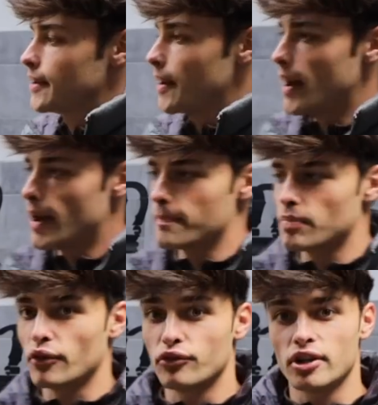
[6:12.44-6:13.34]

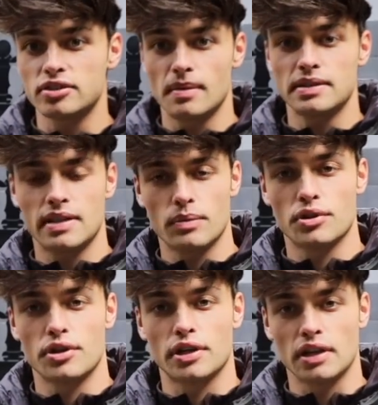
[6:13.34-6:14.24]
the first time I did it
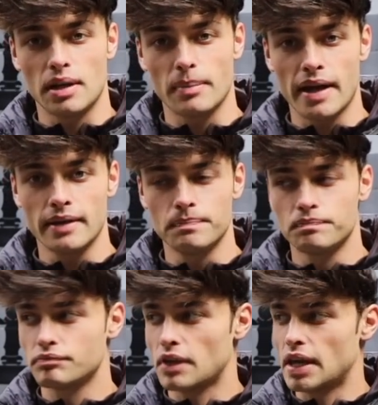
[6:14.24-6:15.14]
with the clean mane,
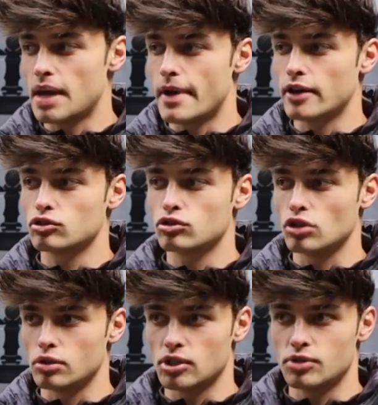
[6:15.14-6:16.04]
came out
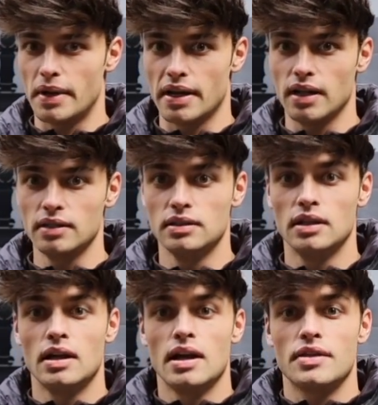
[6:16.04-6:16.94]
so much better
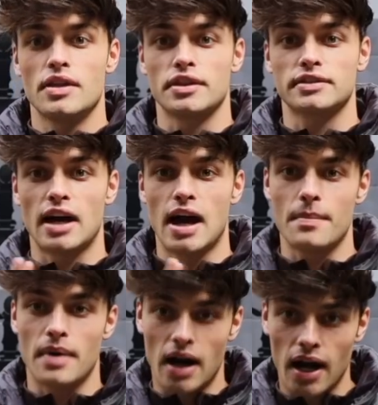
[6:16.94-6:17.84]
than the
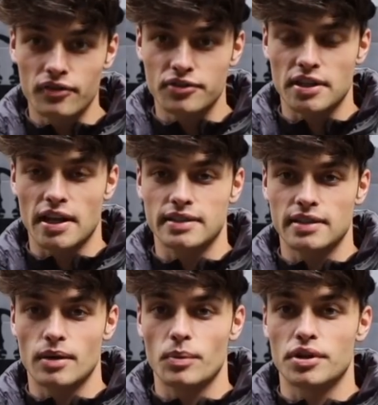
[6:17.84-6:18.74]
time after that I
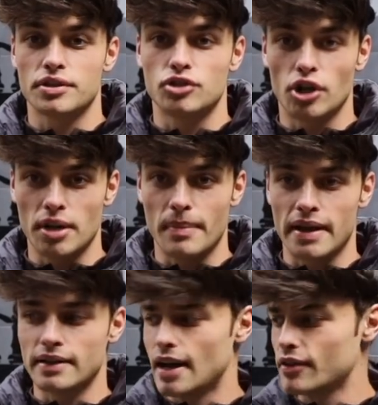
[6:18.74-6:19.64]
did it with a dirty
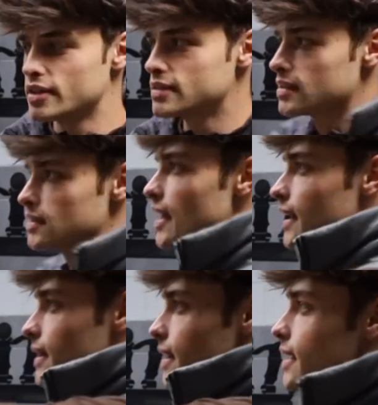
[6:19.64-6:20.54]
mane. Now, there's this
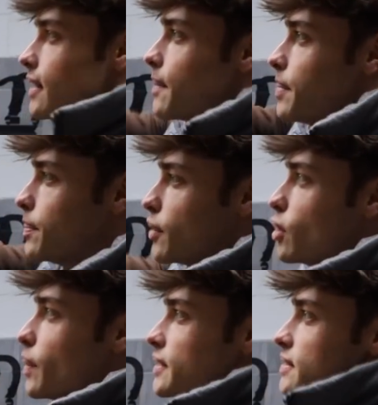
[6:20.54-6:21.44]
like thing that people
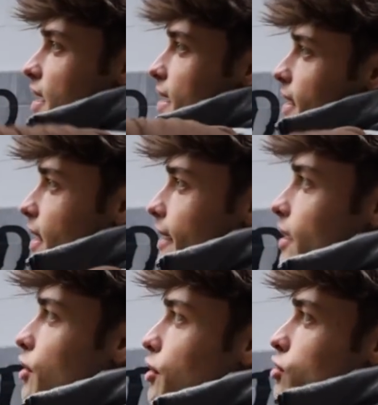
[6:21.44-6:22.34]
always say that
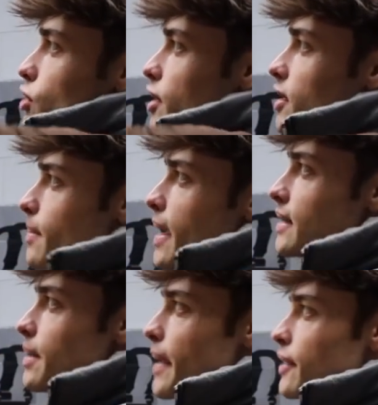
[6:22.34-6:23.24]
like the dirtier the
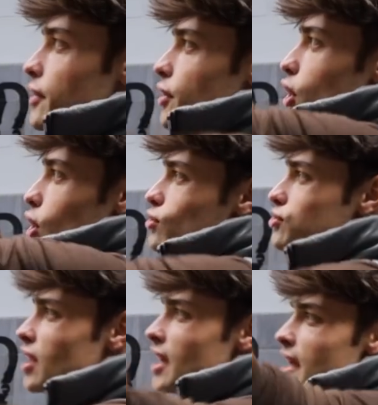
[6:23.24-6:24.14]
mane, the better it
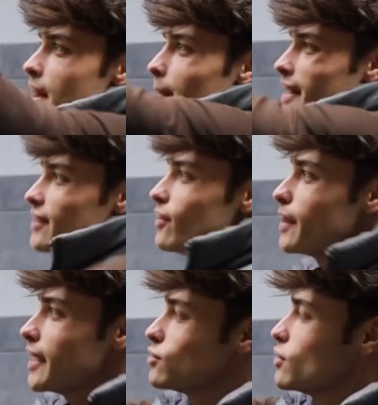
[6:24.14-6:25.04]
holds. But even
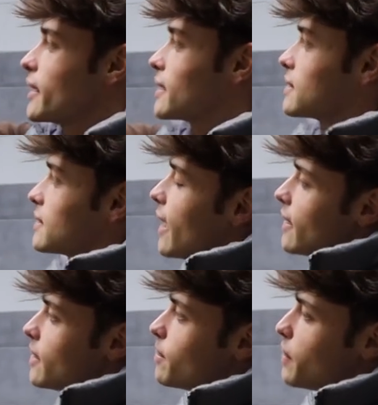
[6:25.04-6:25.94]
when I do like a
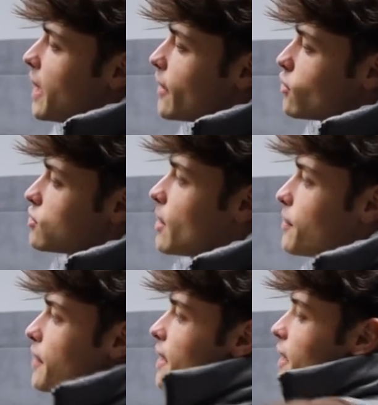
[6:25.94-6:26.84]
Stallion plait or
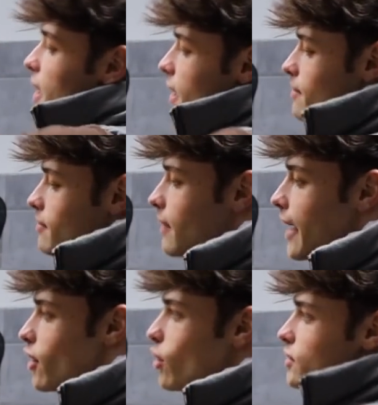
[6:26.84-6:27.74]
something,
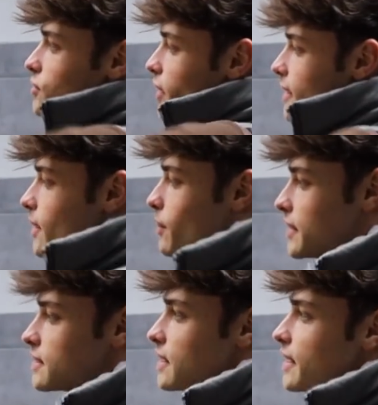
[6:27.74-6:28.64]
I always find that when
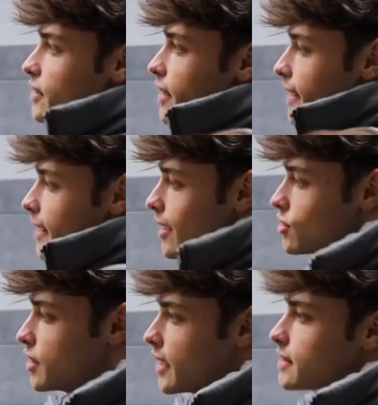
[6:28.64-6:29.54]
it's cleaner, I can
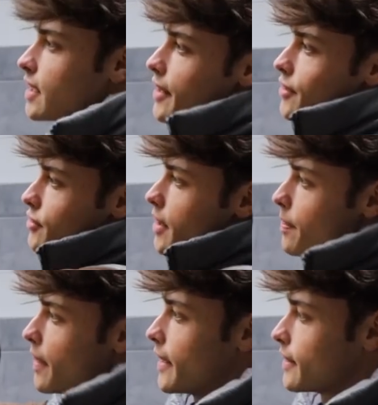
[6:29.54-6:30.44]
actually get a tighter grip
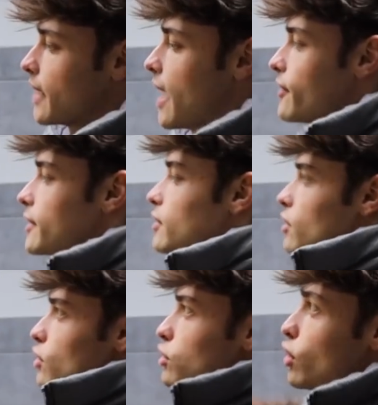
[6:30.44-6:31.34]
and have it
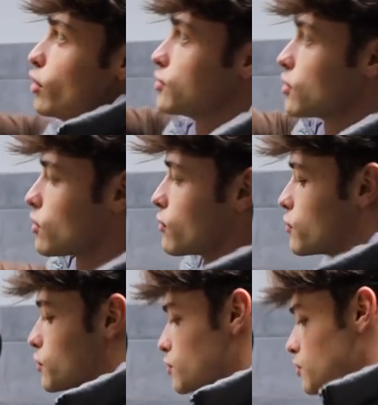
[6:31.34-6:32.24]
closer to the
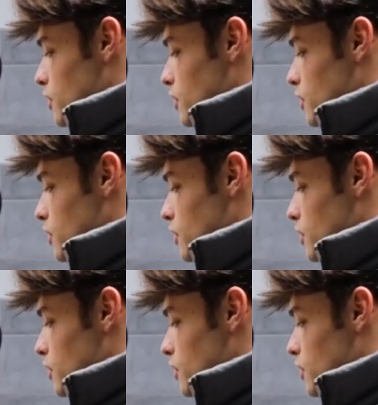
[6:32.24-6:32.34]
root.